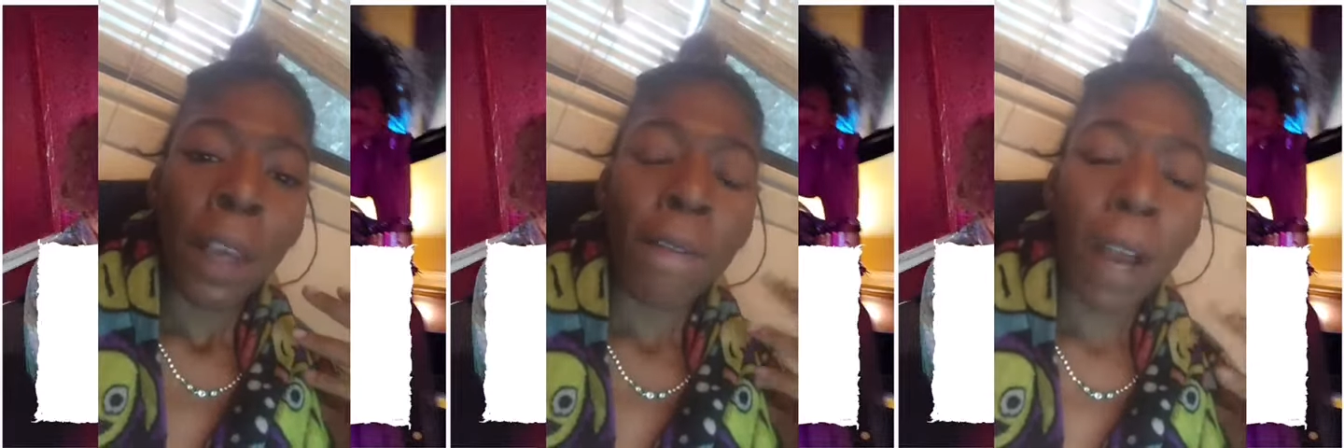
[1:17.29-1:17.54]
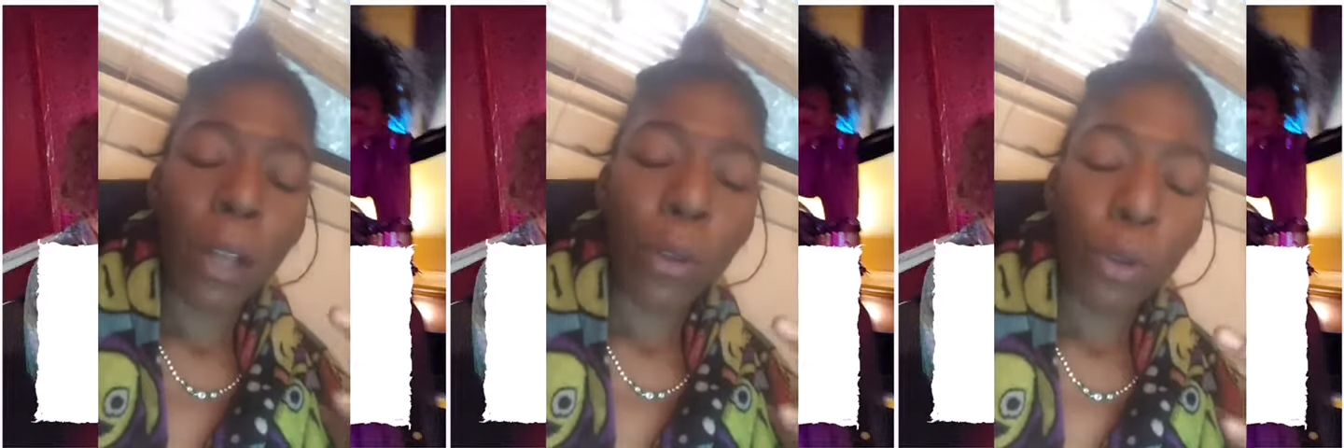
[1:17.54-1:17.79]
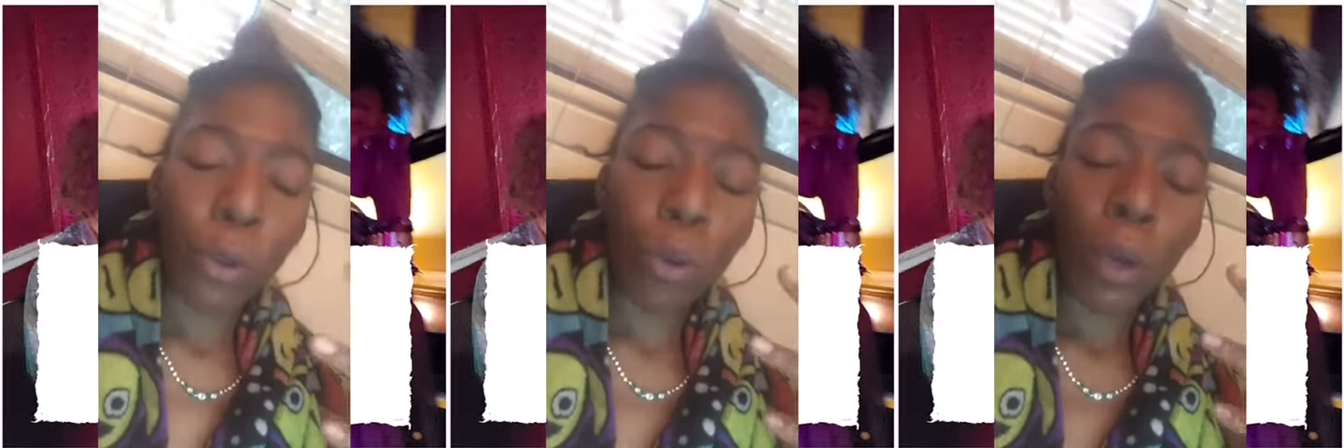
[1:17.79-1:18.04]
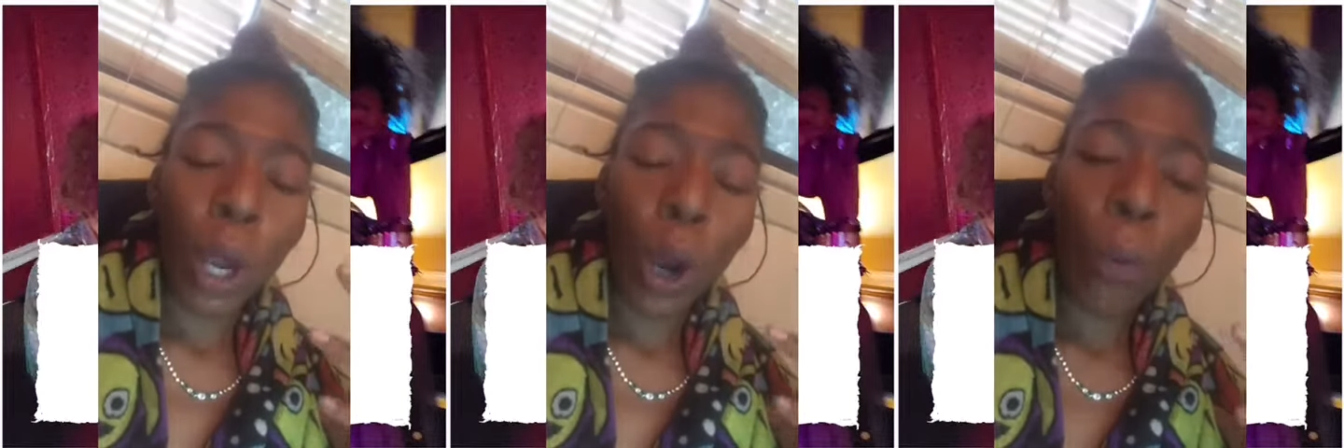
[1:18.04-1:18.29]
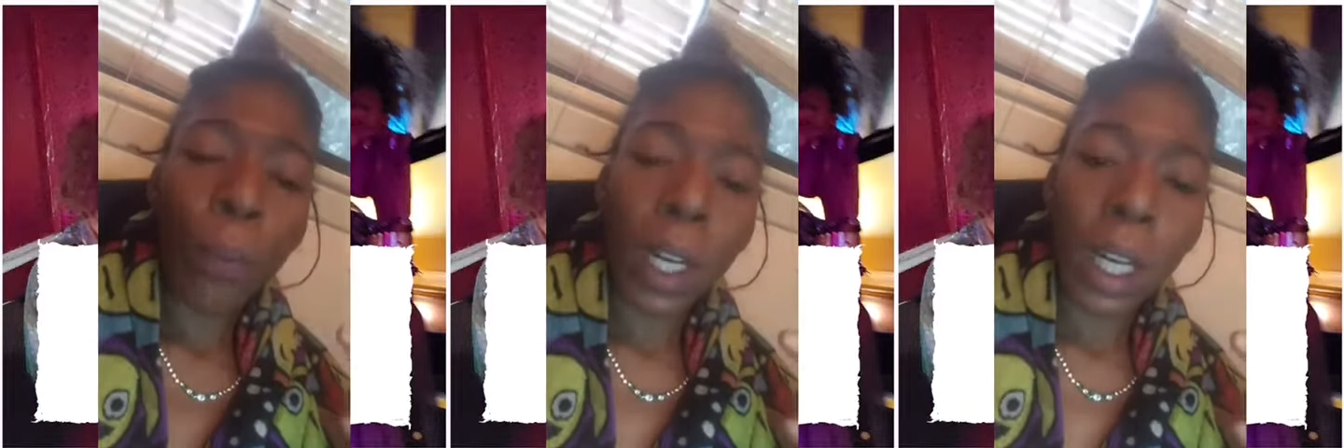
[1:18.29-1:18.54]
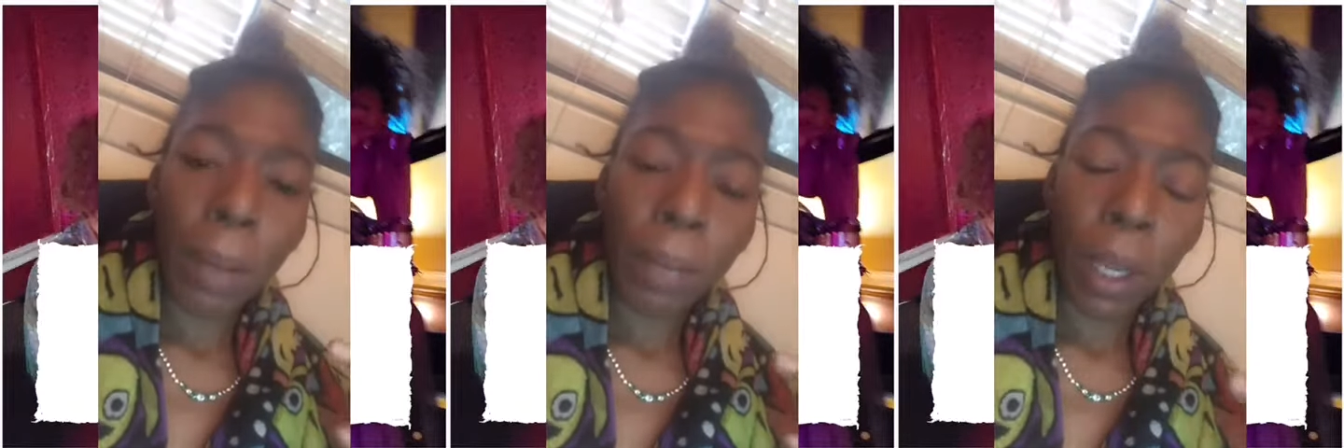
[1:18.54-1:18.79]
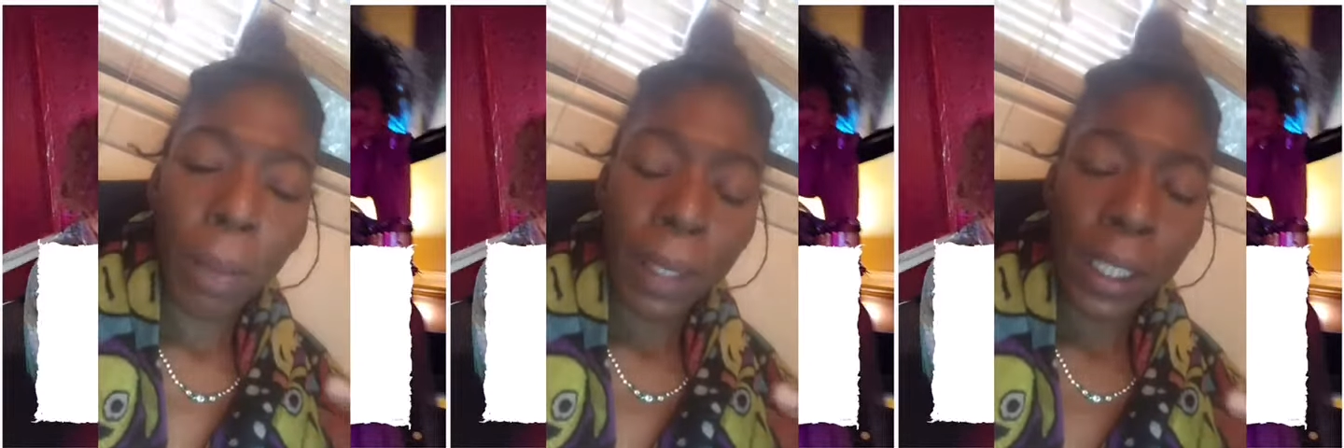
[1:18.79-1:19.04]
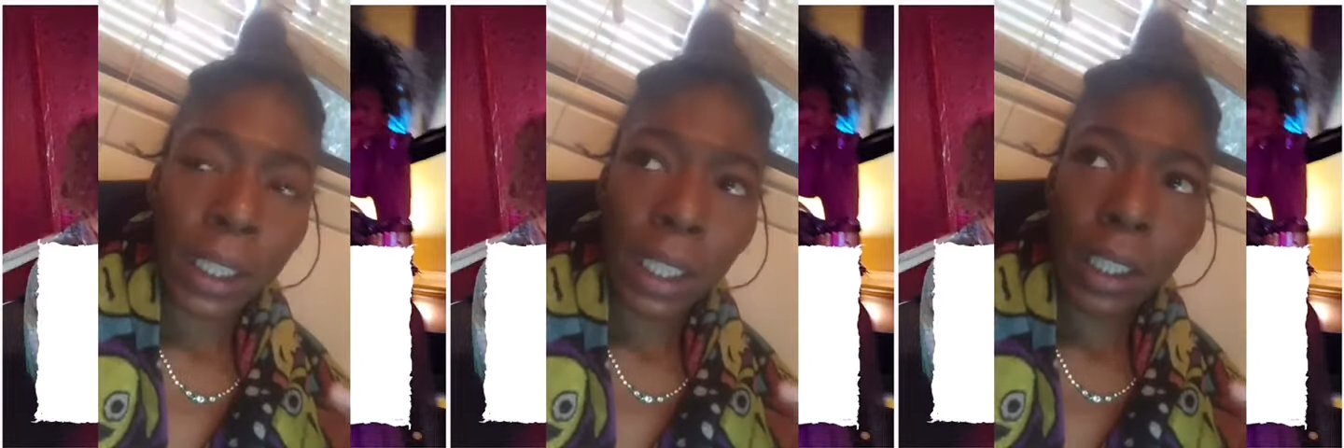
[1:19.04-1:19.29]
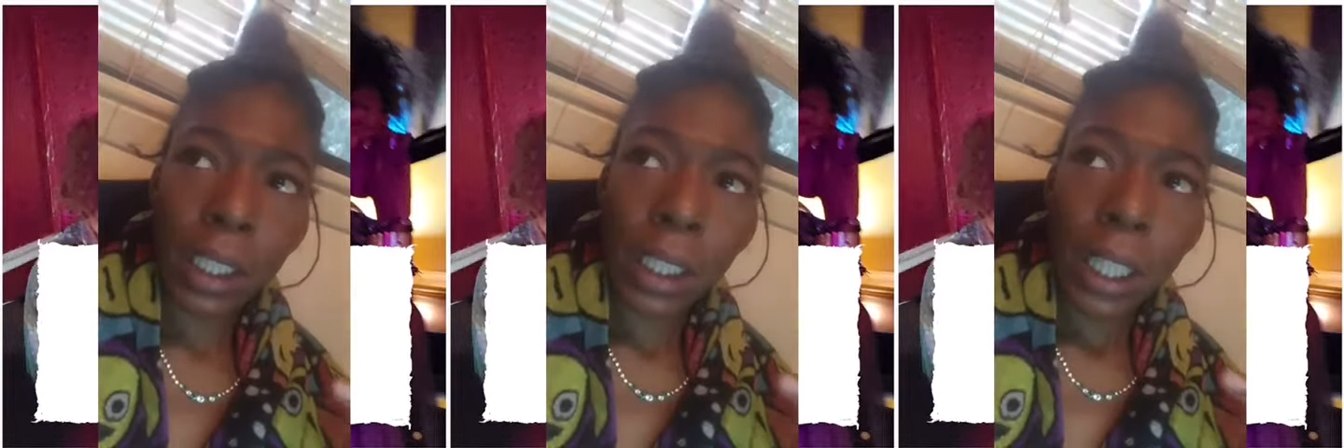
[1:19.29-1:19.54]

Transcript: follow through with opening up their business,